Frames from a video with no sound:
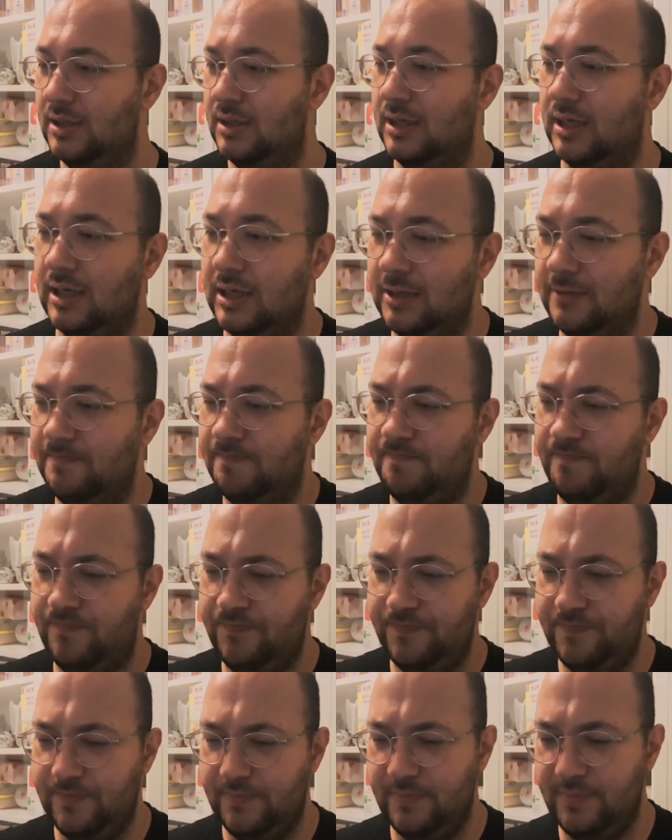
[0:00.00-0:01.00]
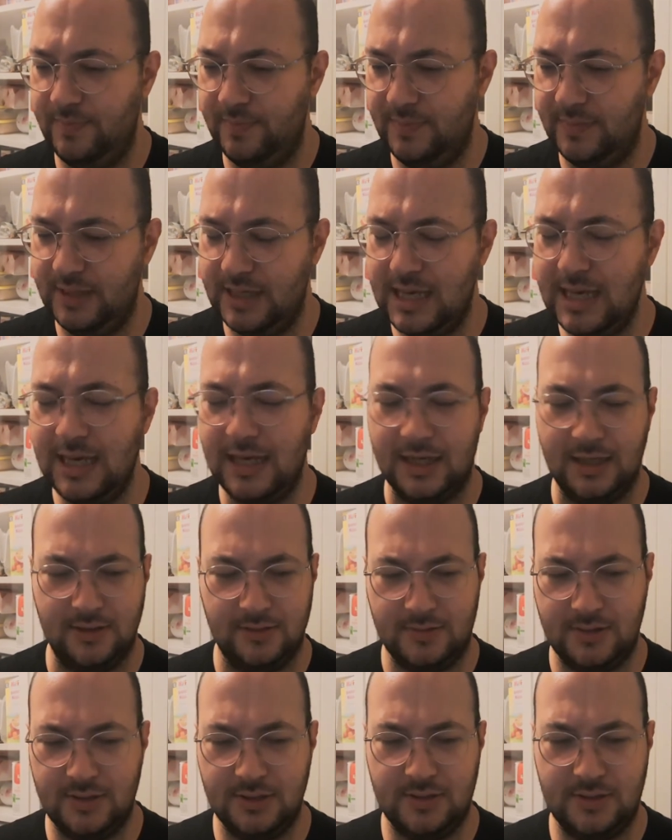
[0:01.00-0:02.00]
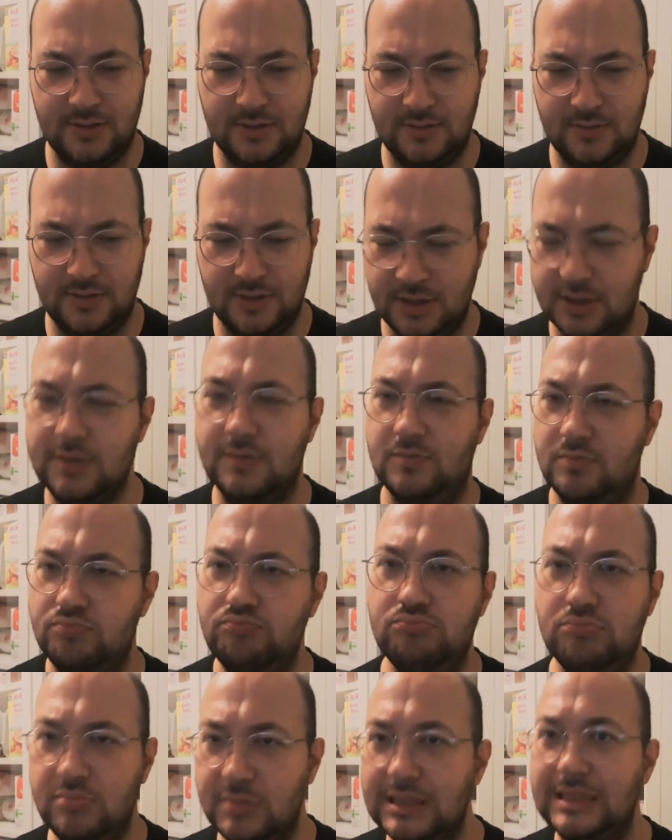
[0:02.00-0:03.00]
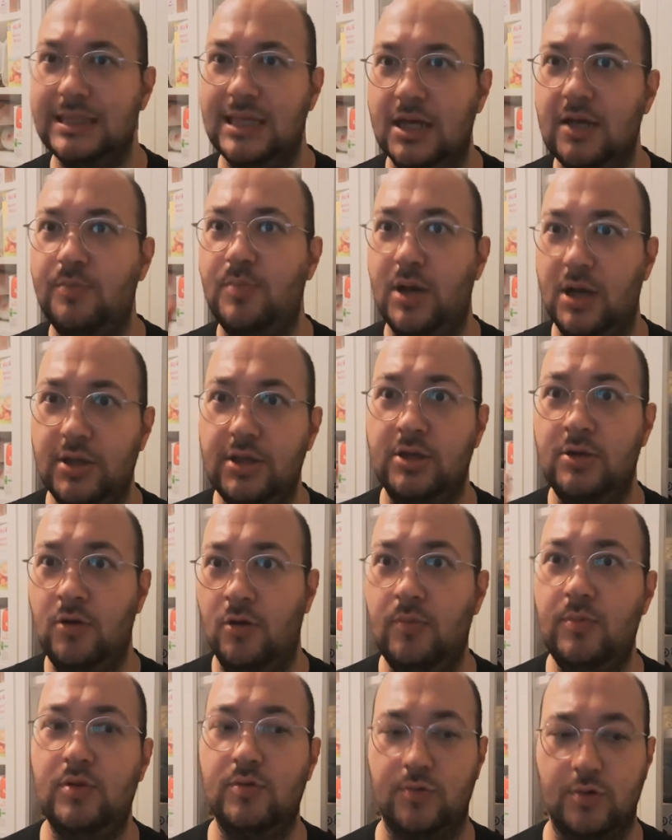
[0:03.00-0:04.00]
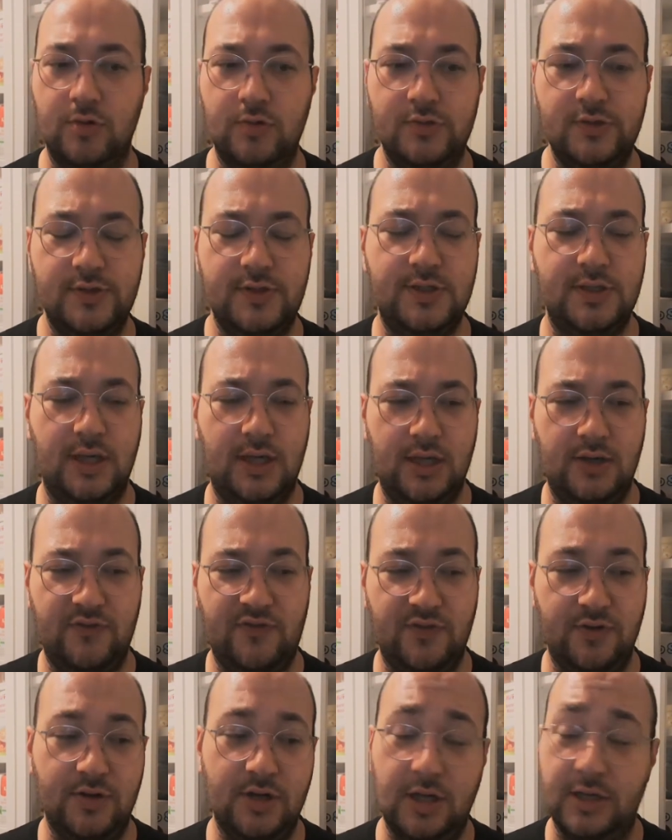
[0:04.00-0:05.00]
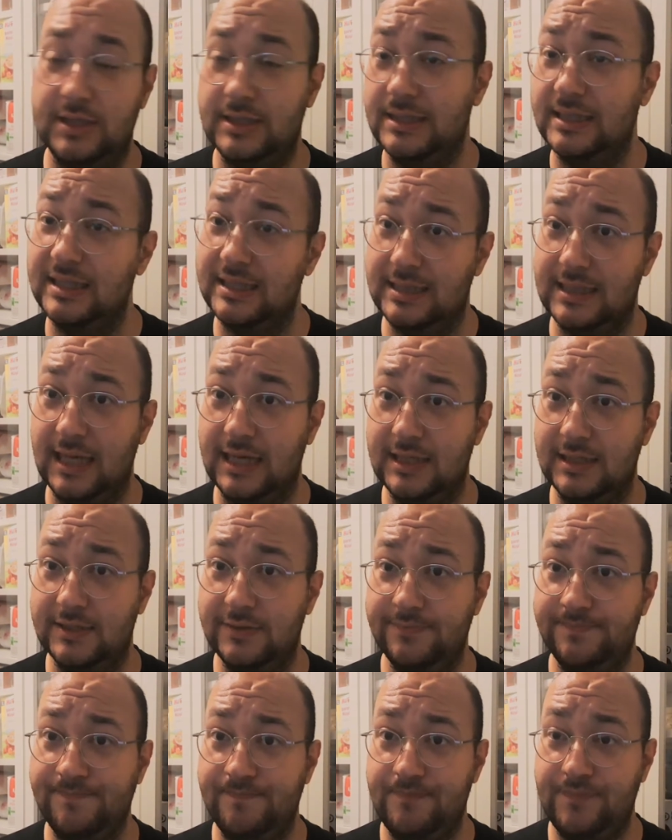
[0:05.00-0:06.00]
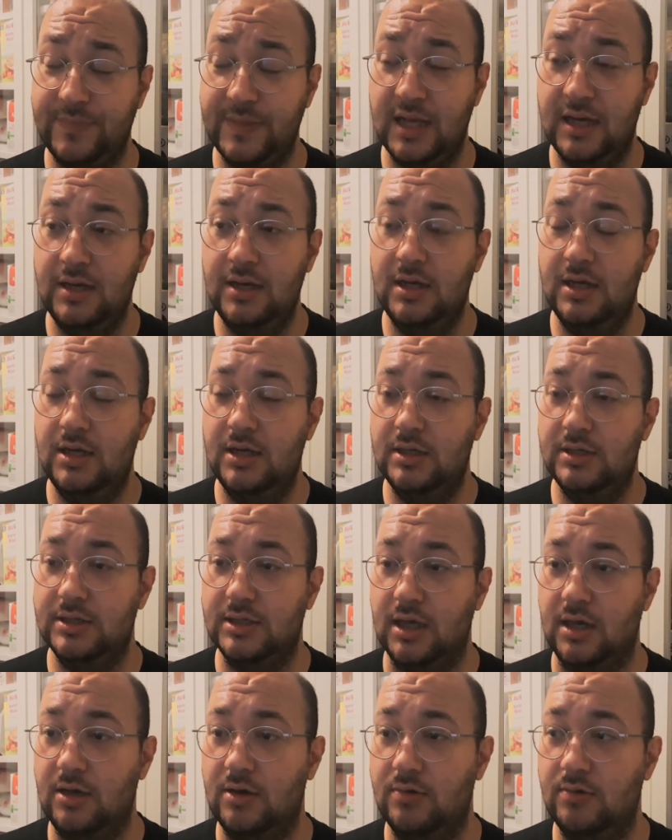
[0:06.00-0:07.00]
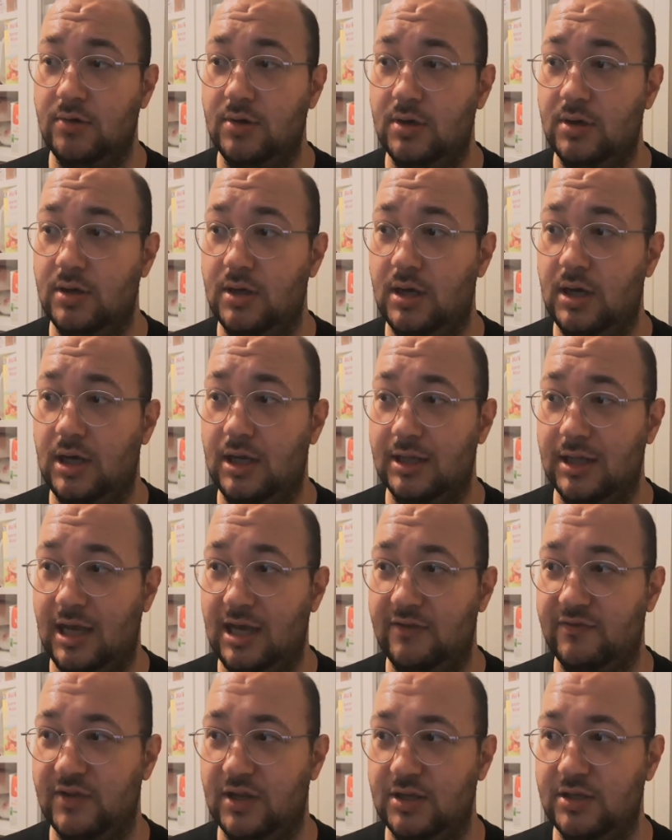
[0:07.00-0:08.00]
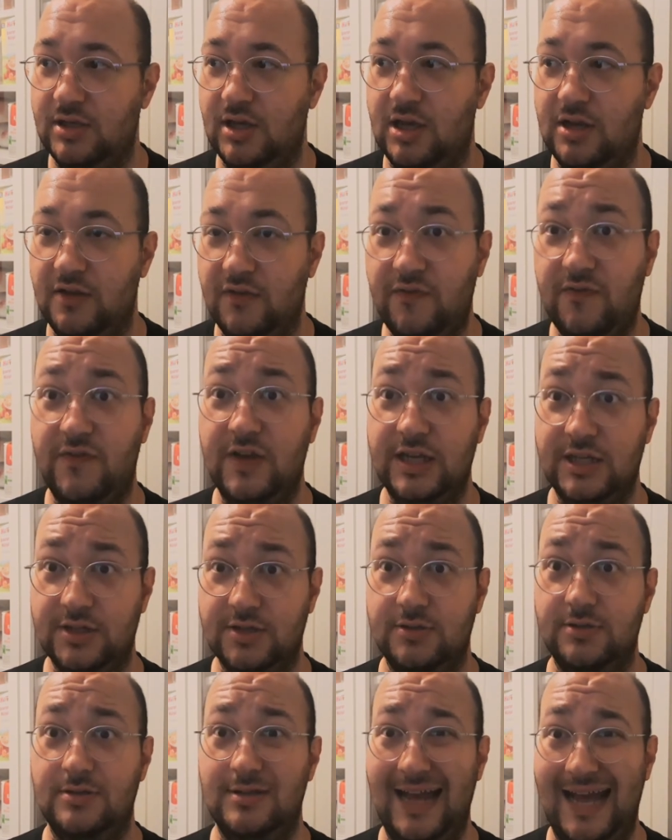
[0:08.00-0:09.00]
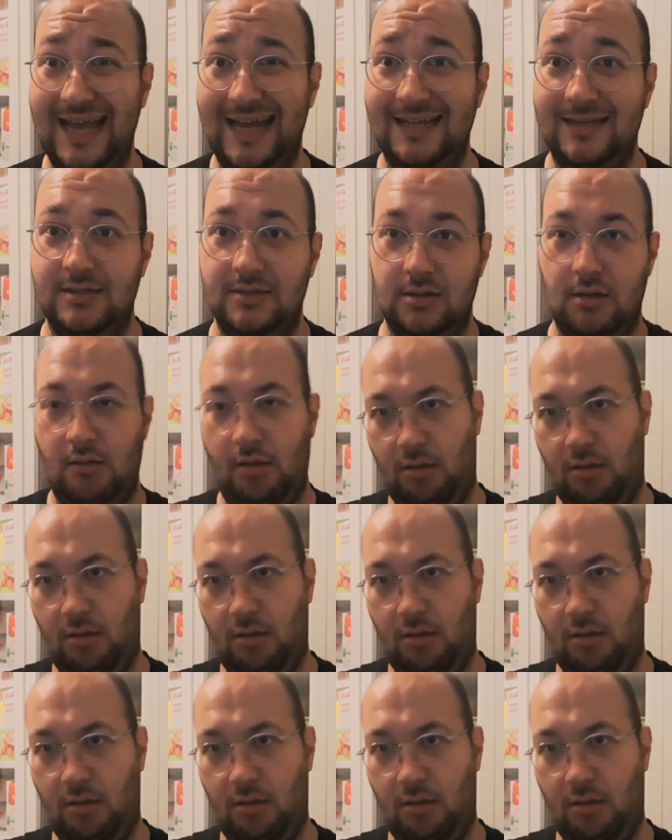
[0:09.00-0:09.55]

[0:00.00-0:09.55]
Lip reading: Yeah, like, just stick by the normal rules for another 6 days. So I'll have, like, an official end